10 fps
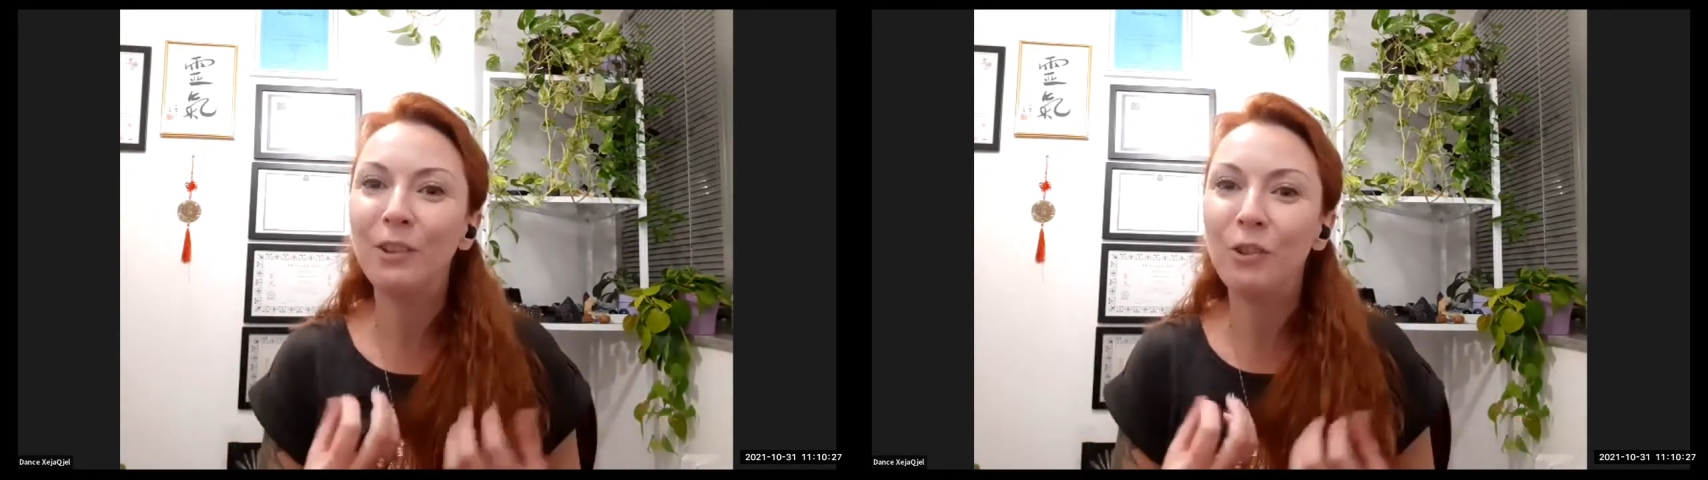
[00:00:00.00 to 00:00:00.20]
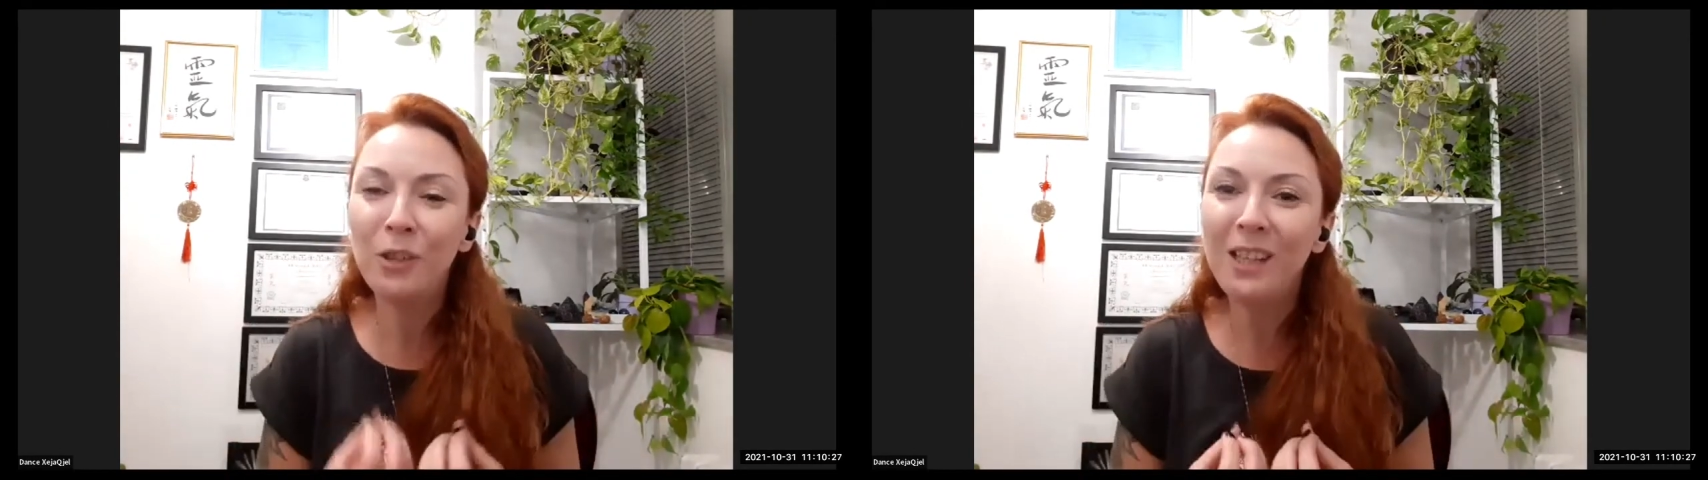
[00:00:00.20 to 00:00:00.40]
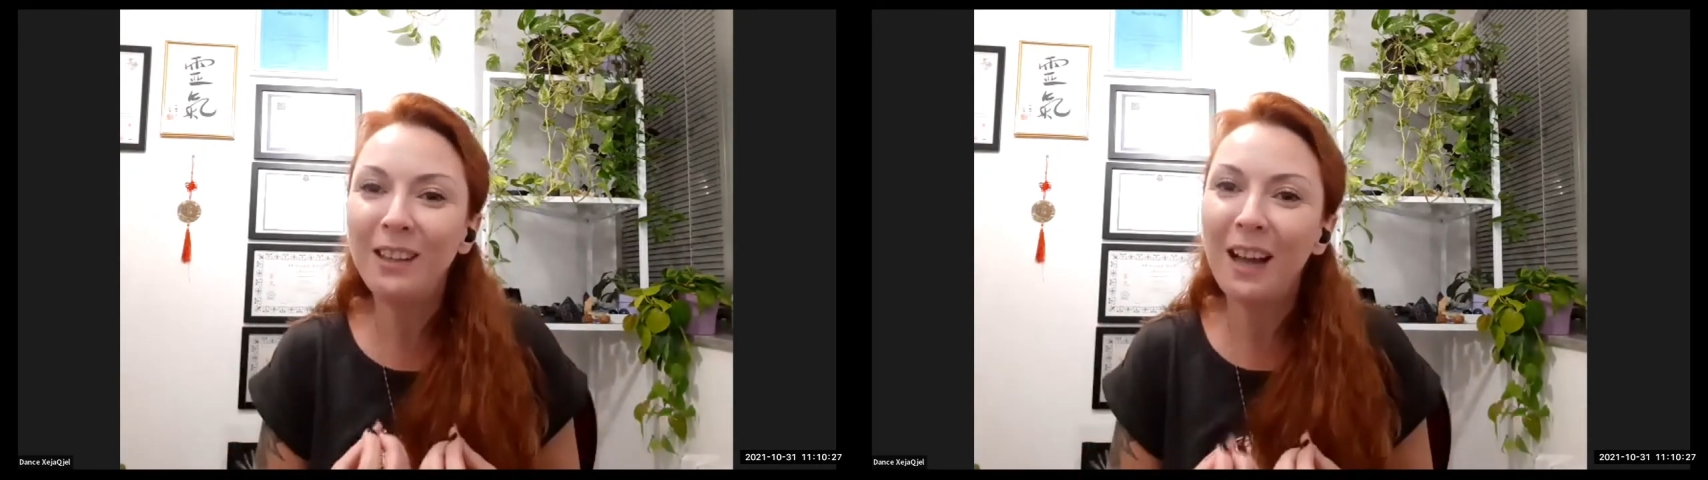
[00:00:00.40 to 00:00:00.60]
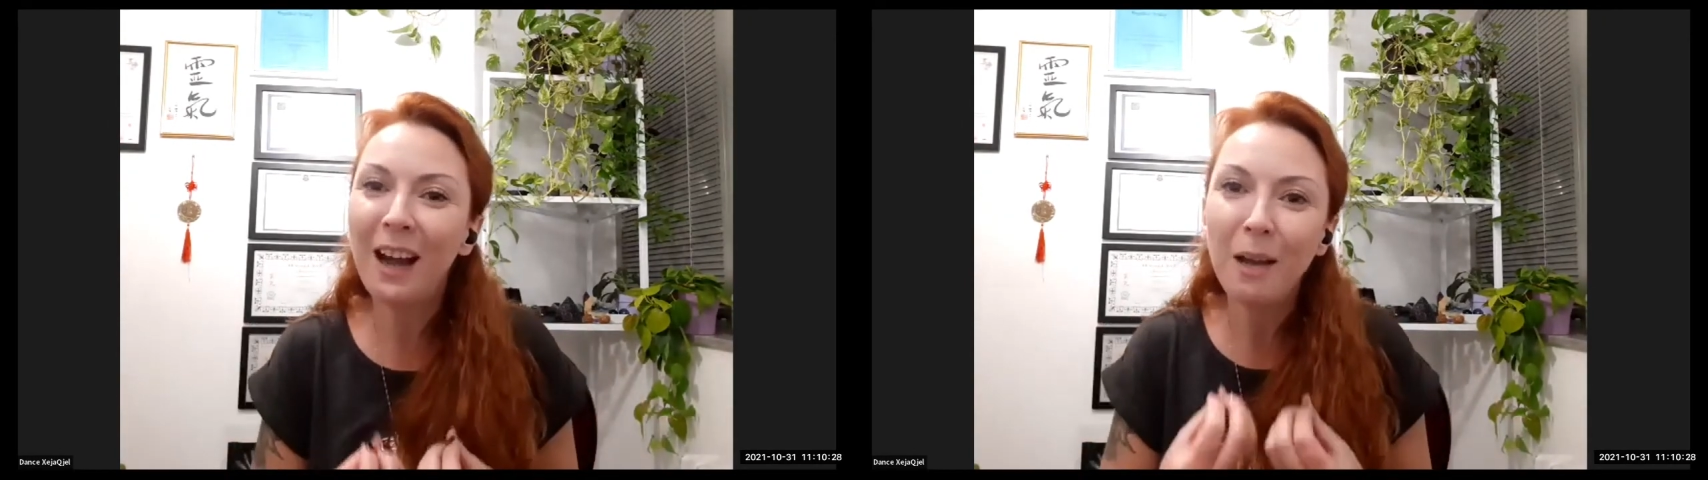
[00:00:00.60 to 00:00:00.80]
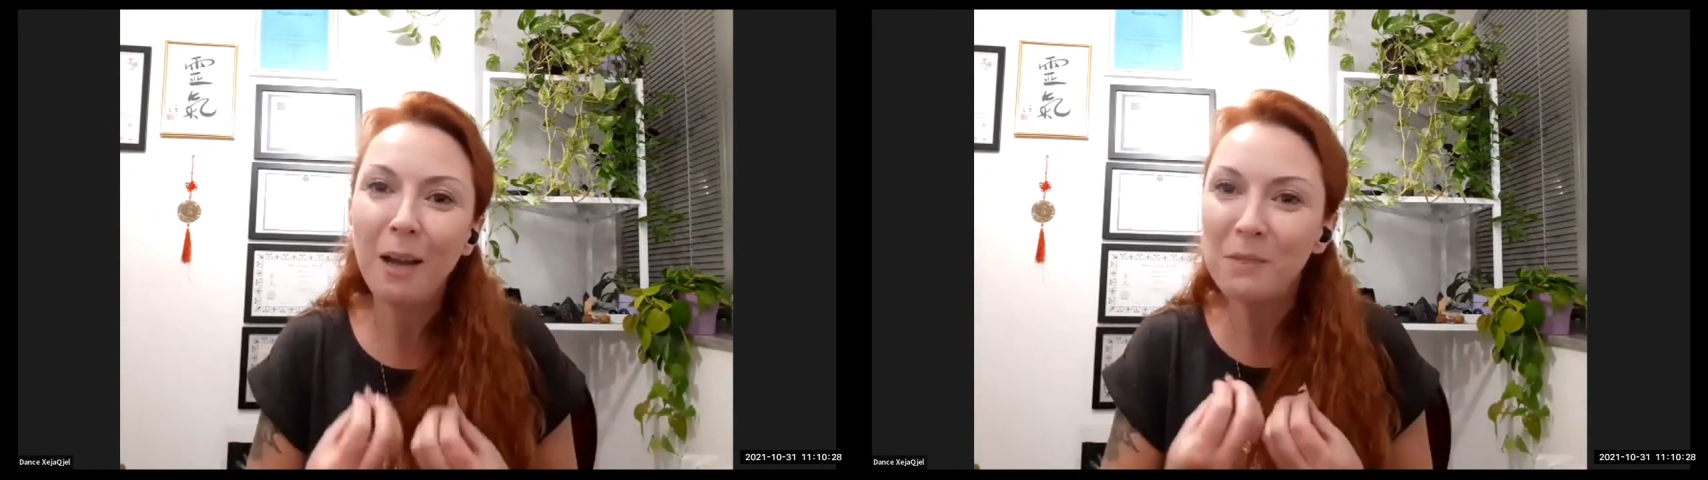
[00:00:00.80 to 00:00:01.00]
three
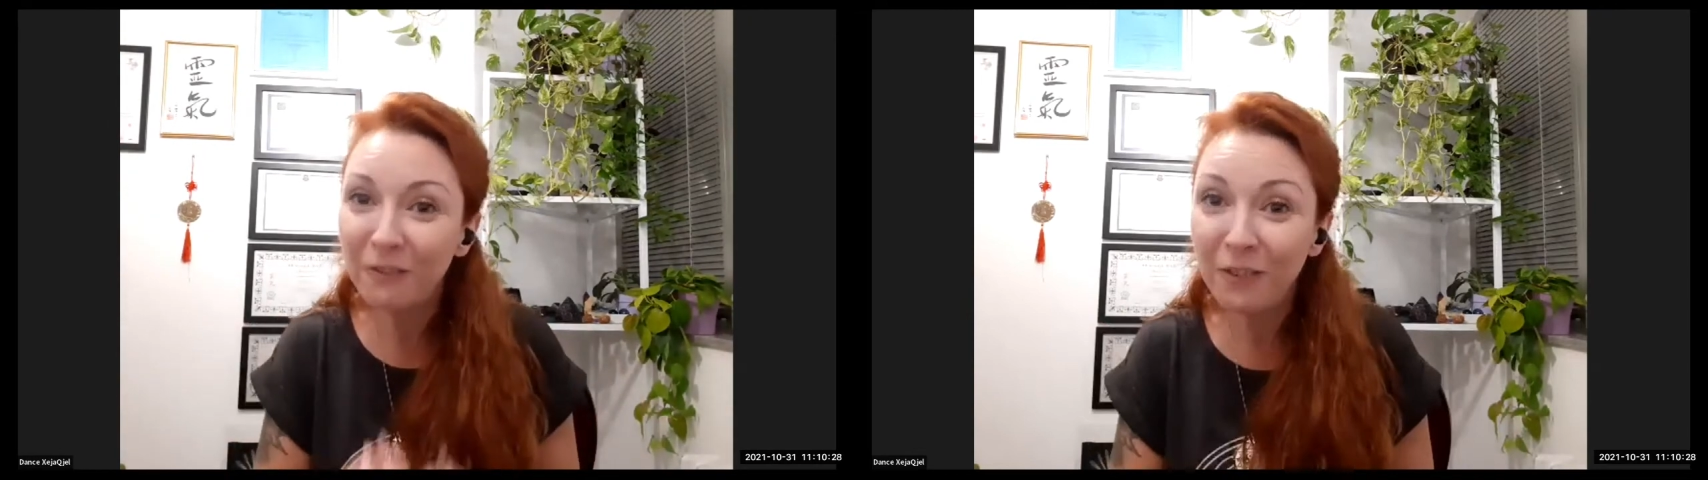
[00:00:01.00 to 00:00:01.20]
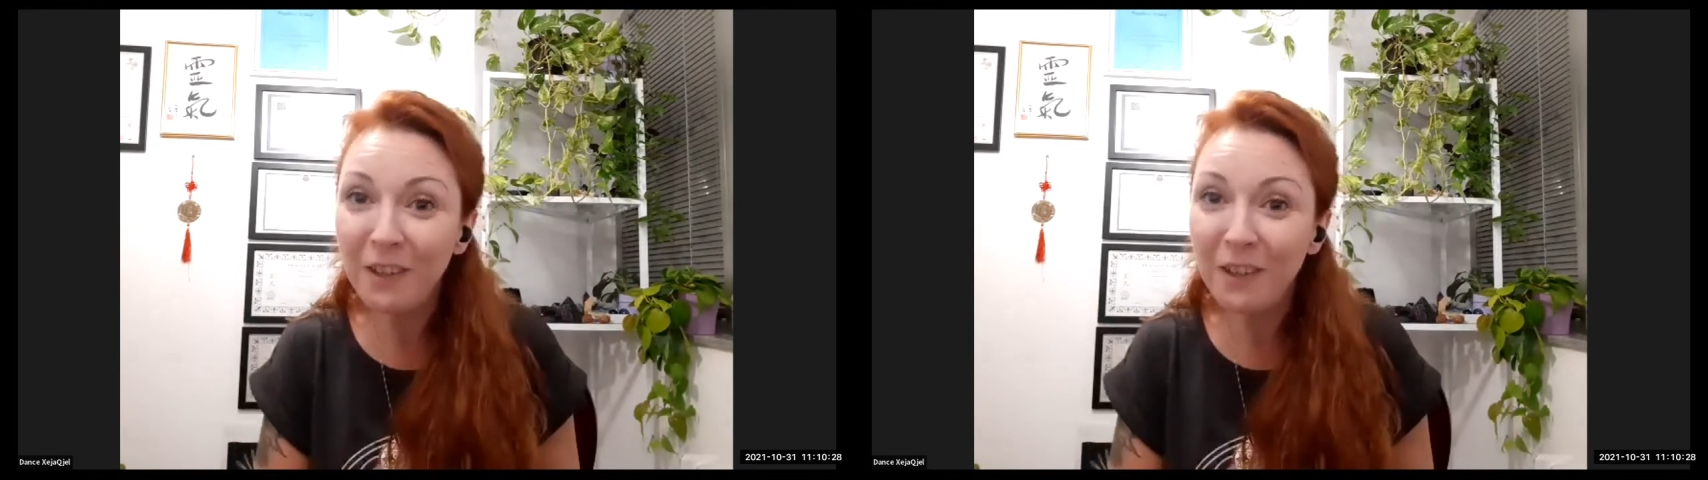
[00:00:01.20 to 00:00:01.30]
times